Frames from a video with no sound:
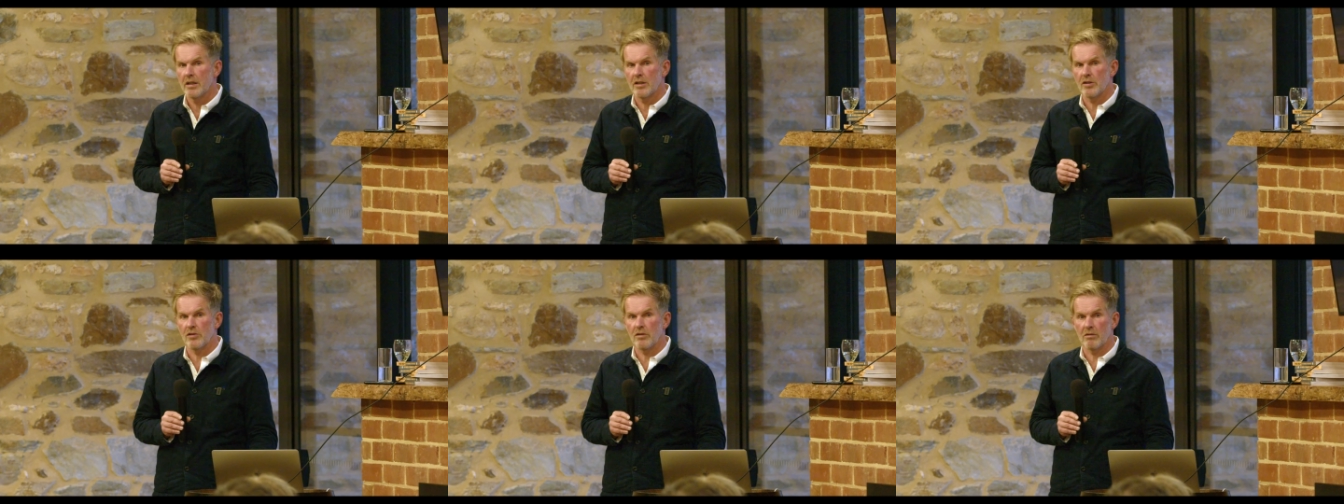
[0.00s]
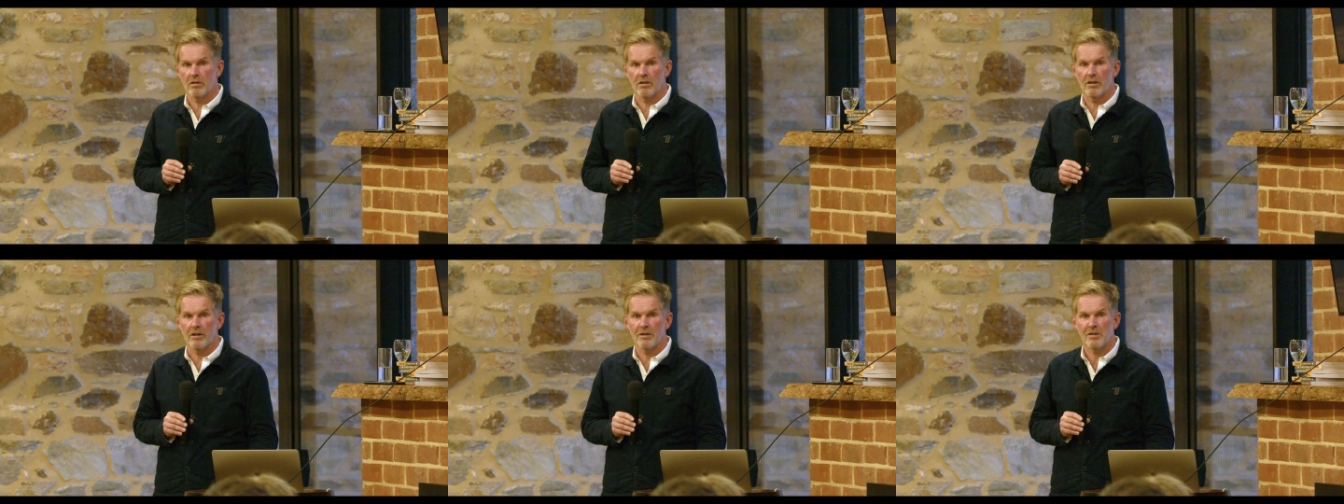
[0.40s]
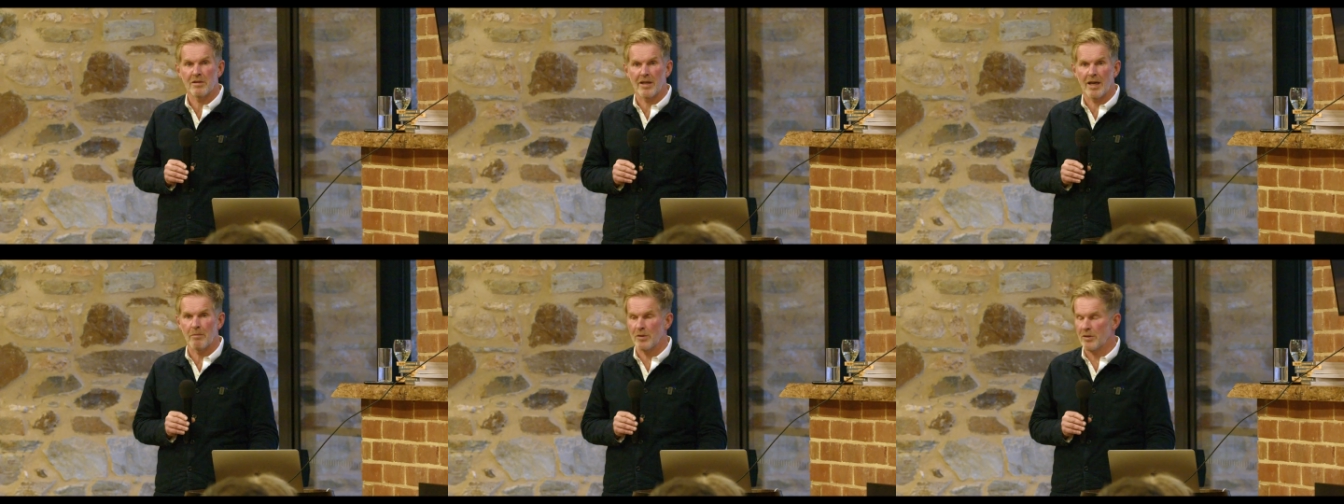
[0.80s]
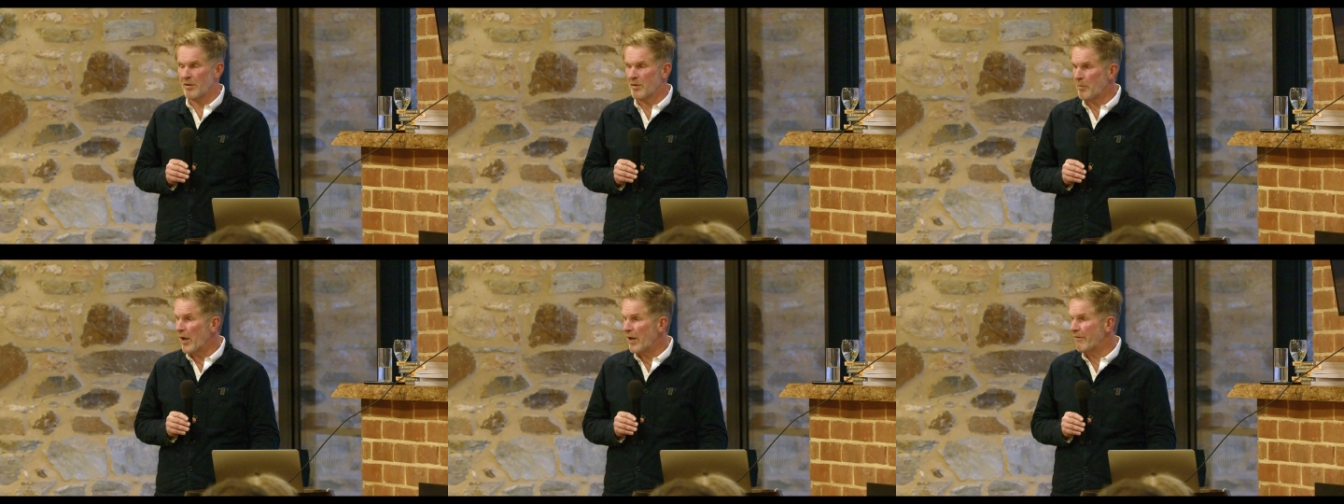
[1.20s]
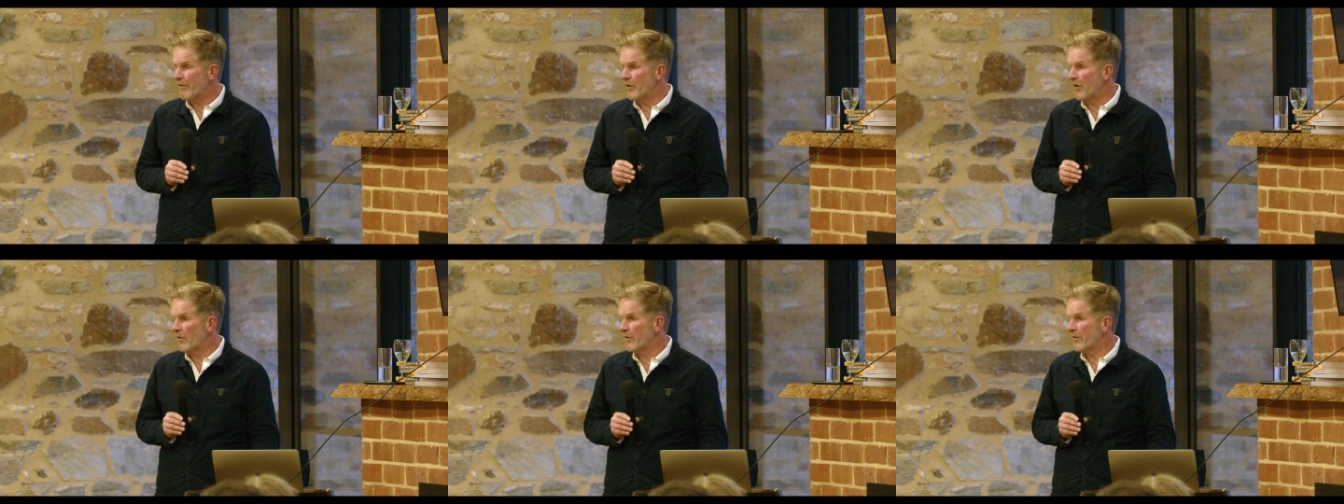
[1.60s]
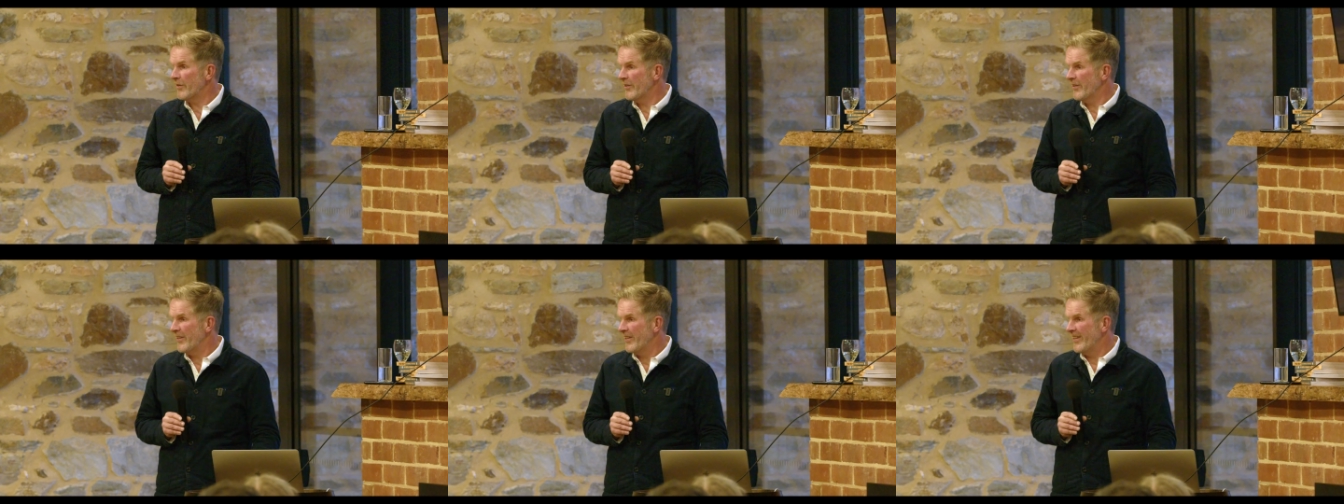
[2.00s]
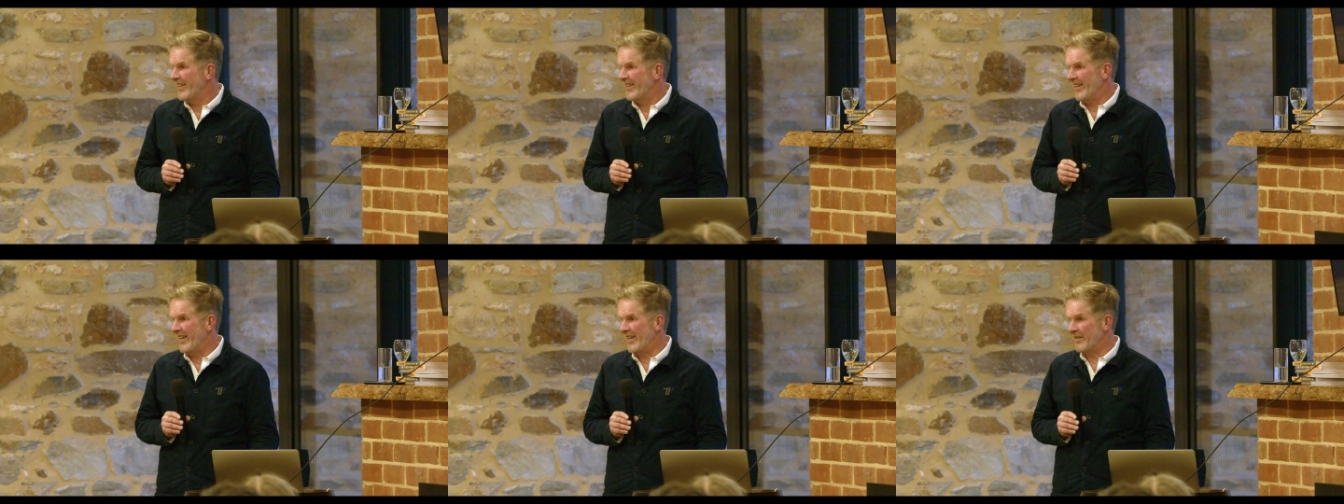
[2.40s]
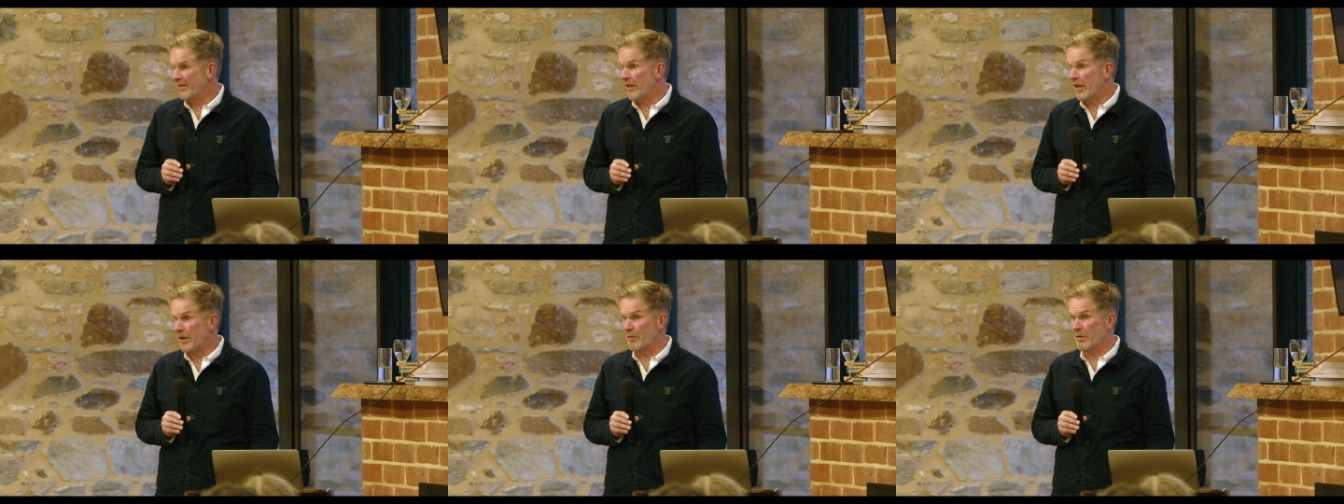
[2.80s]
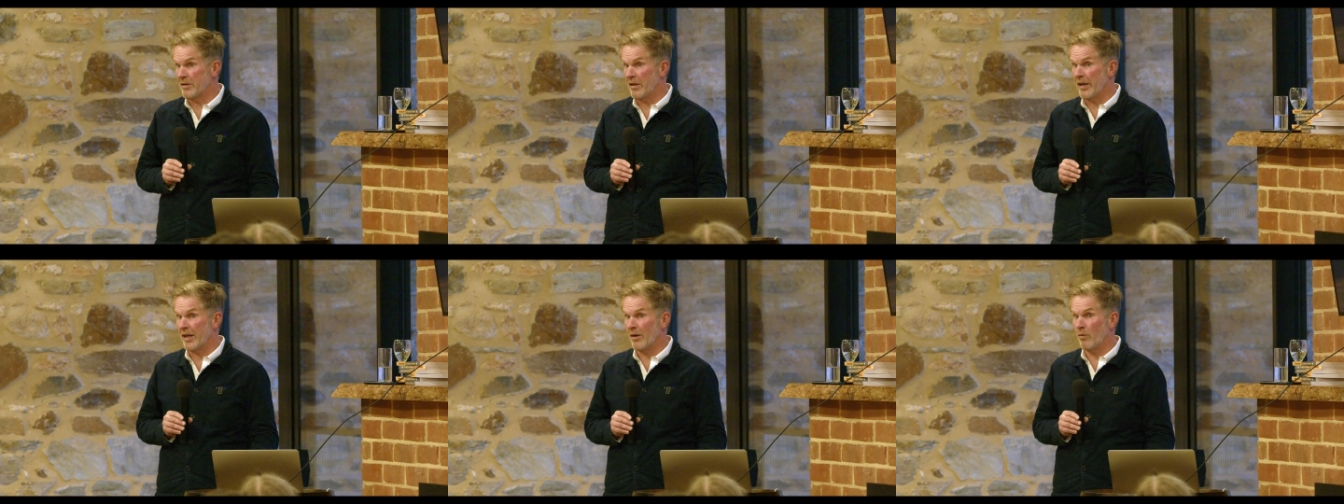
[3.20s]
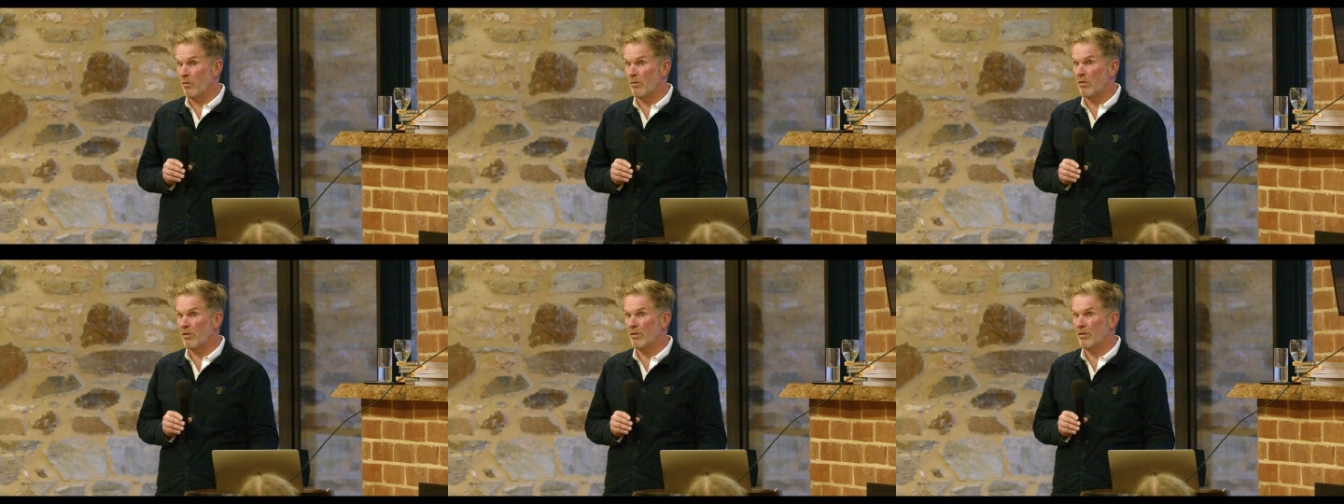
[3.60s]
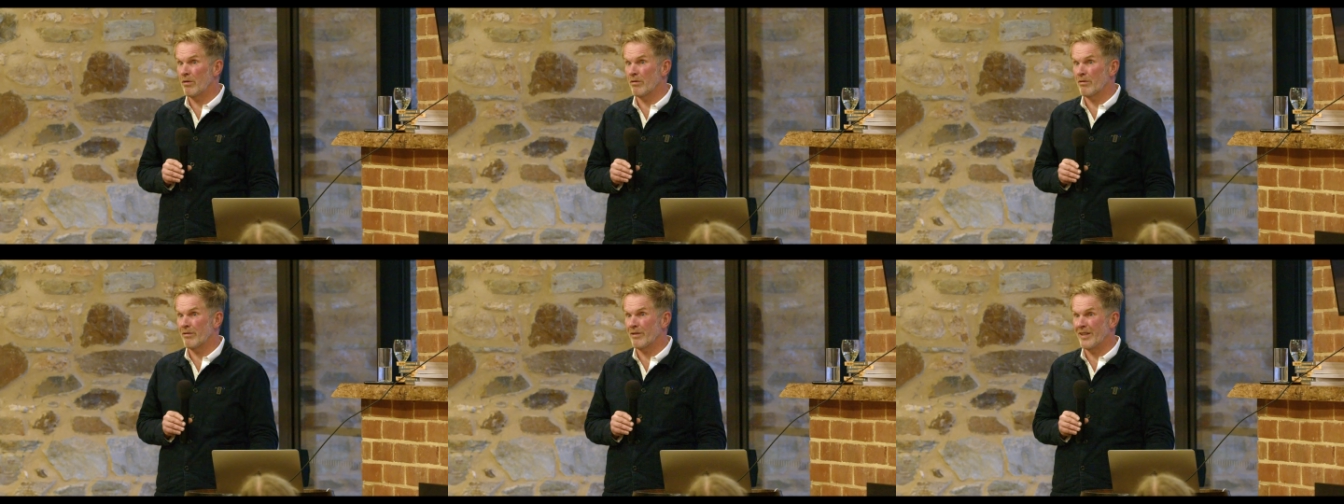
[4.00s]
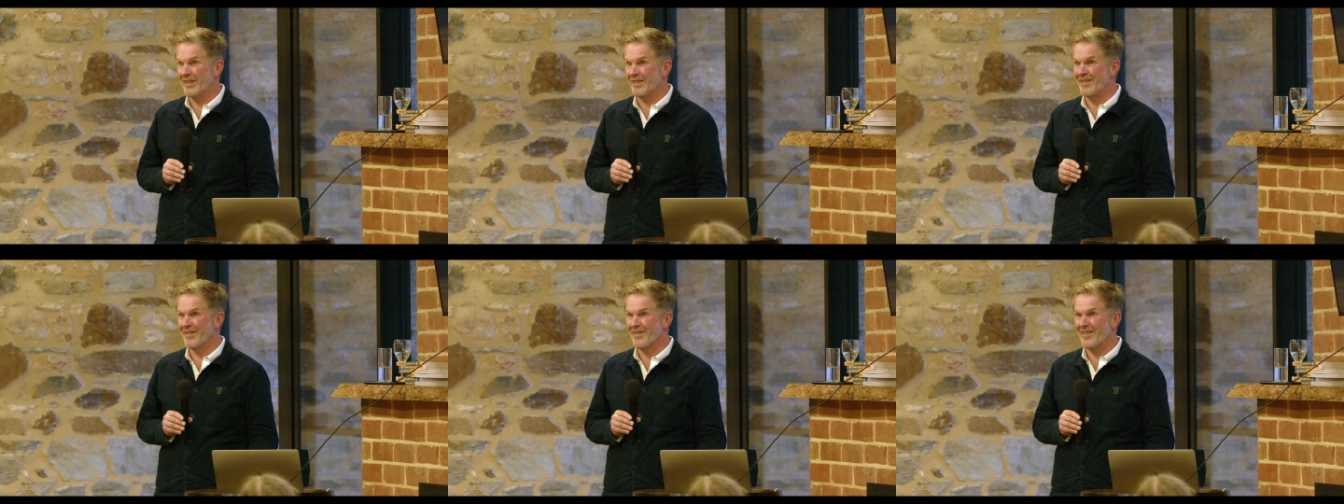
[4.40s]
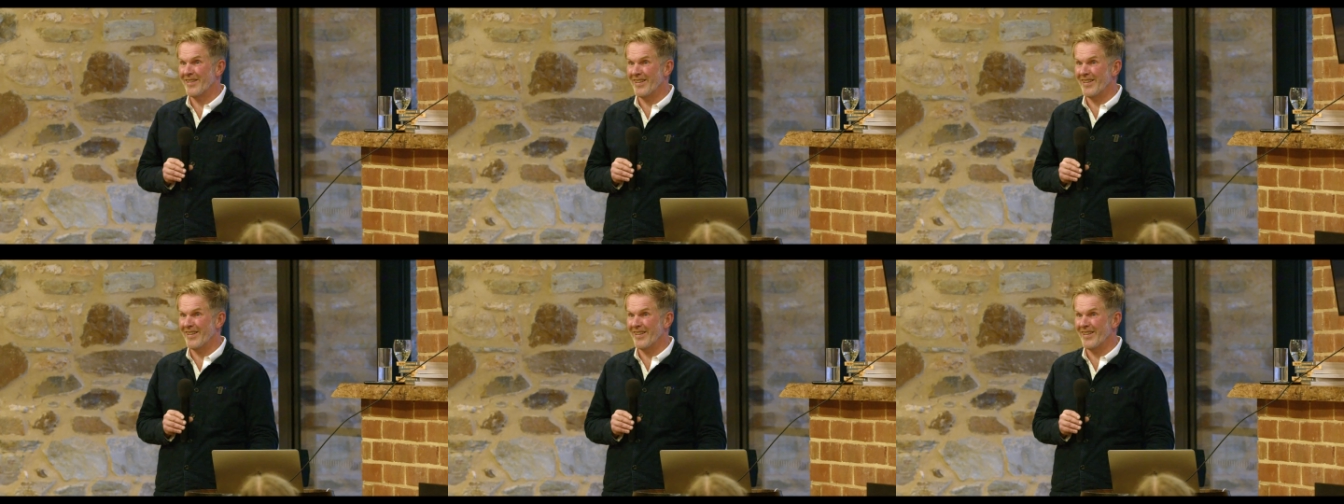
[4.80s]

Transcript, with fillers: a student nurse, Amazon's paid for none and and it was like whoa, and